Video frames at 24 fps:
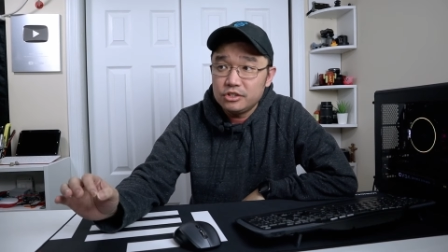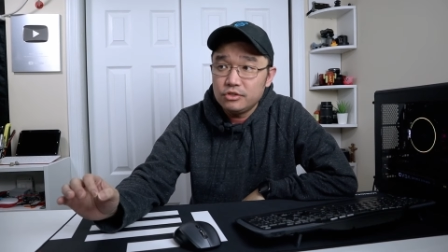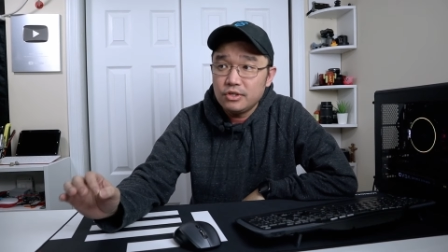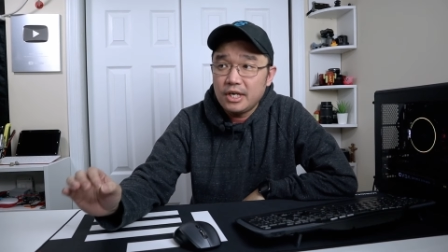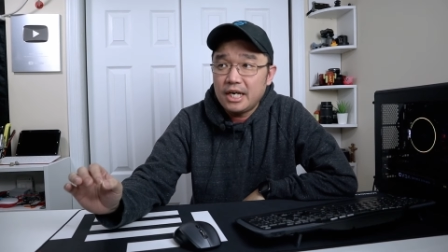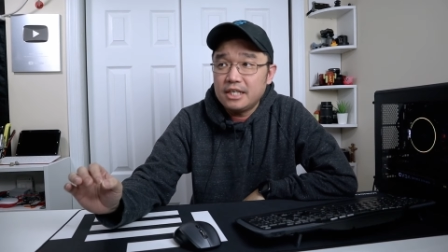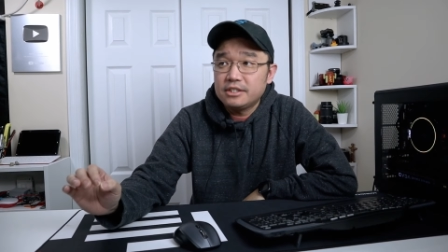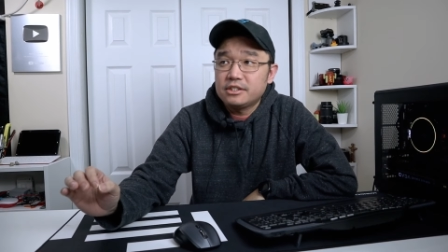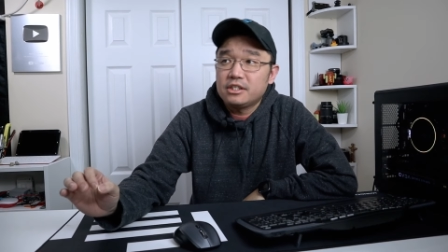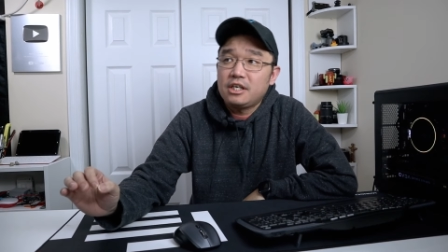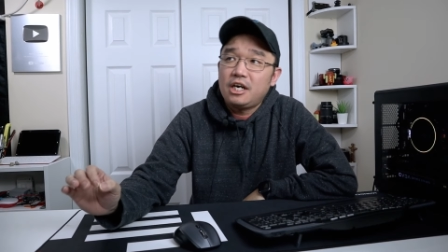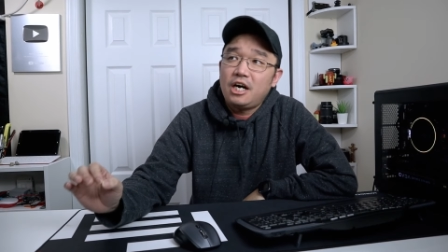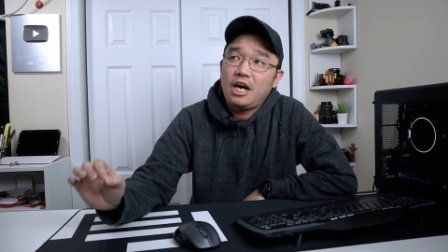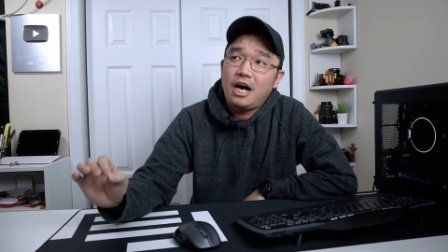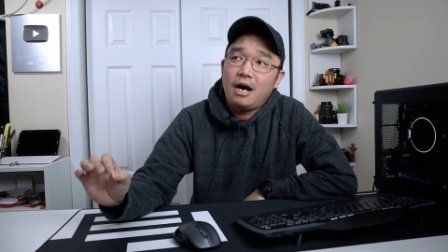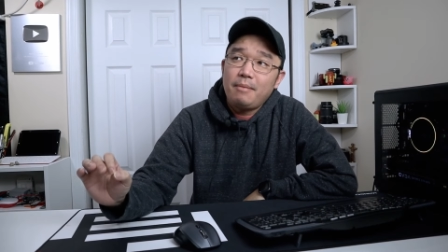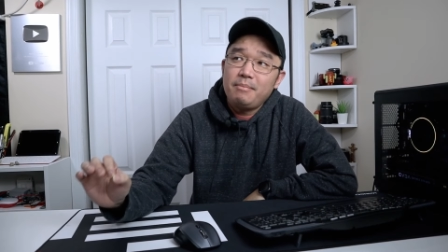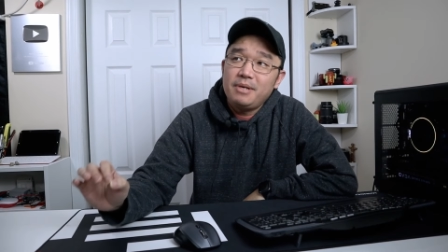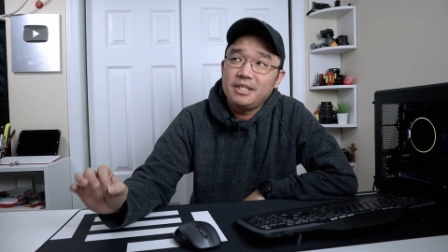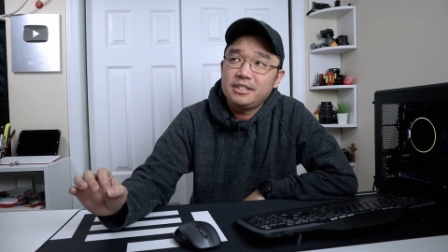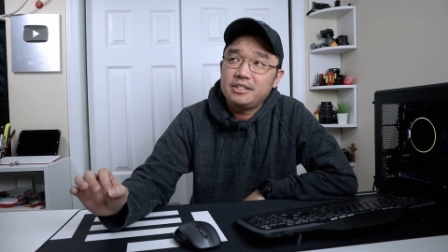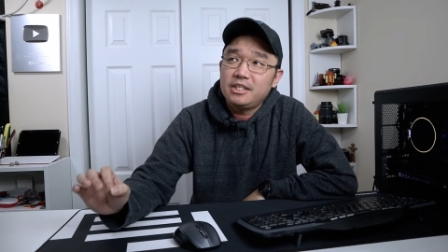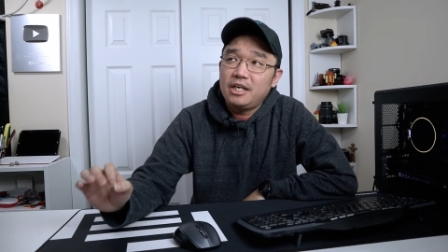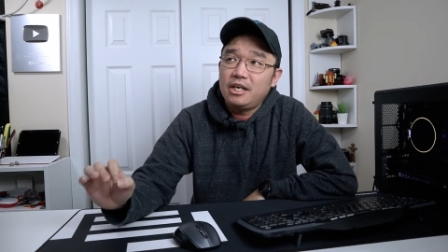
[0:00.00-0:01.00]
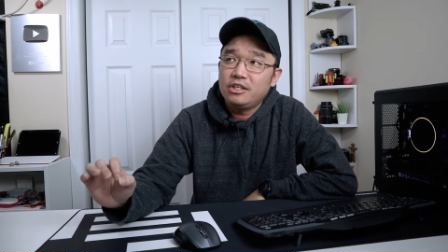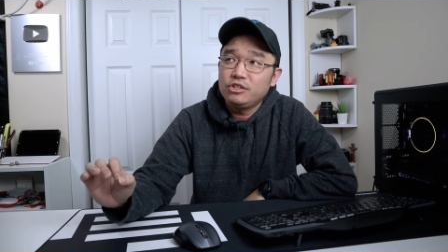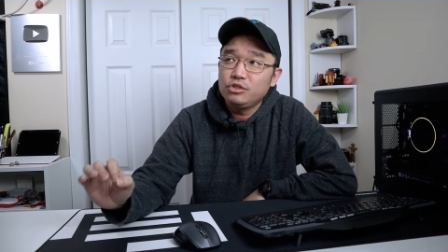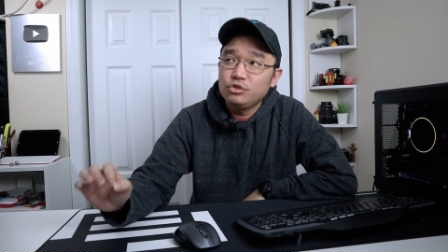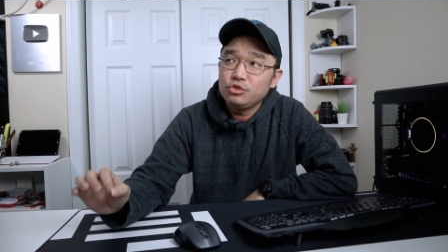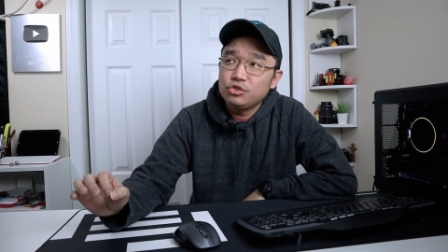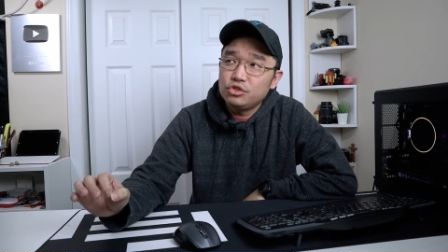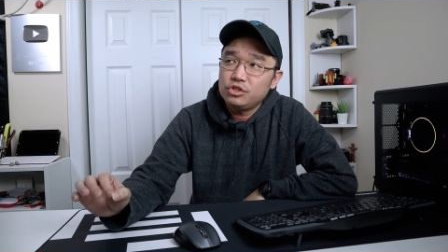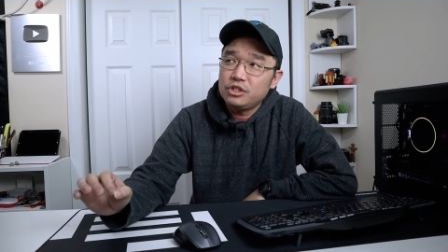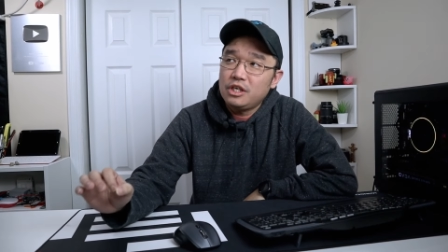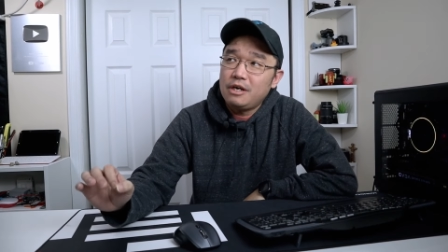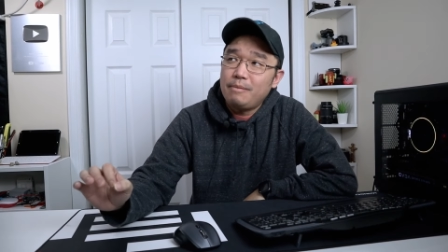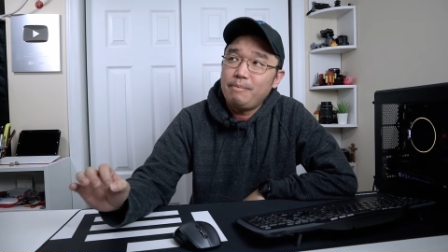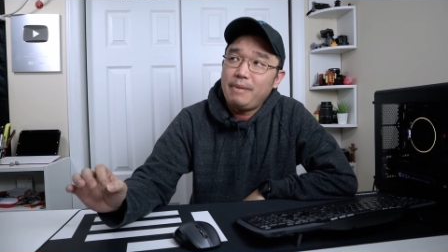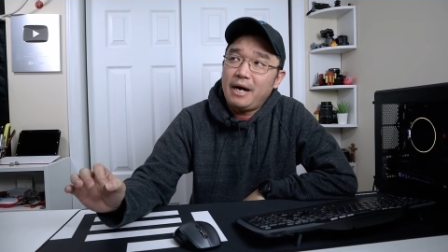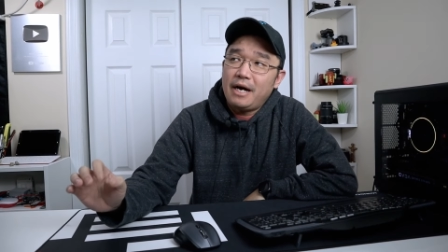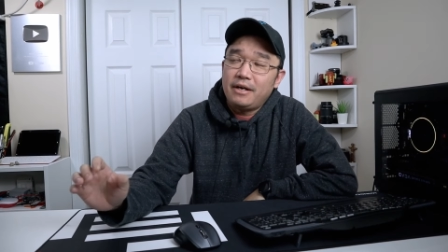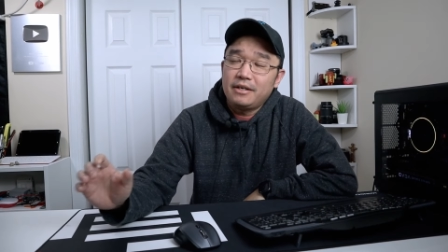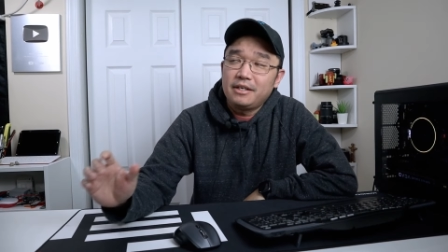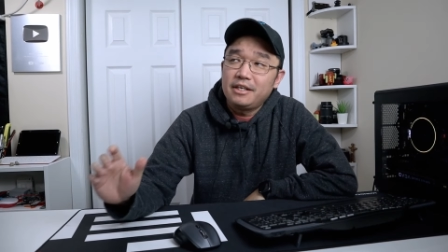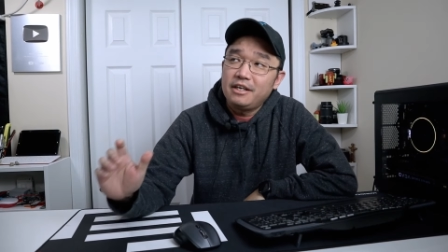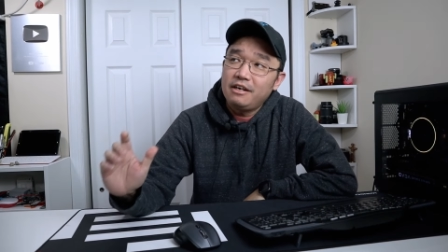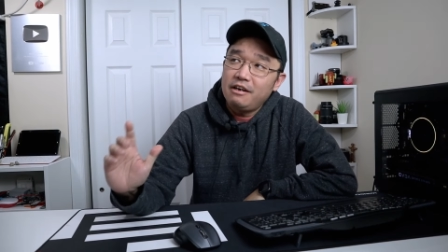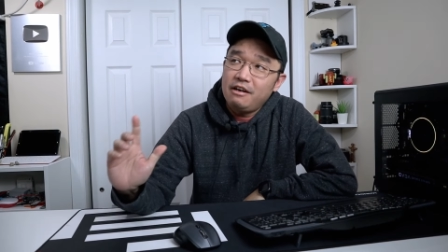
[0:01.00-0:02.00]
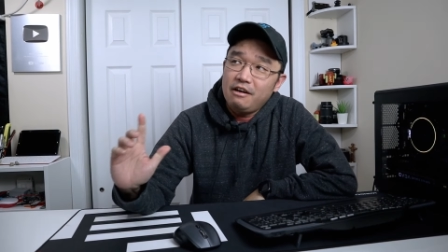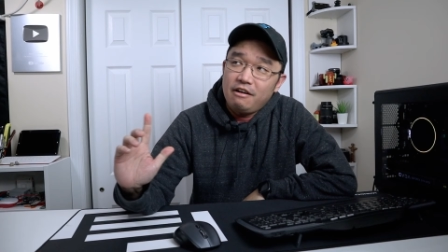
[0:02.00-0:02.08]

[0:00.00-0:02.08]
you guys comment usually about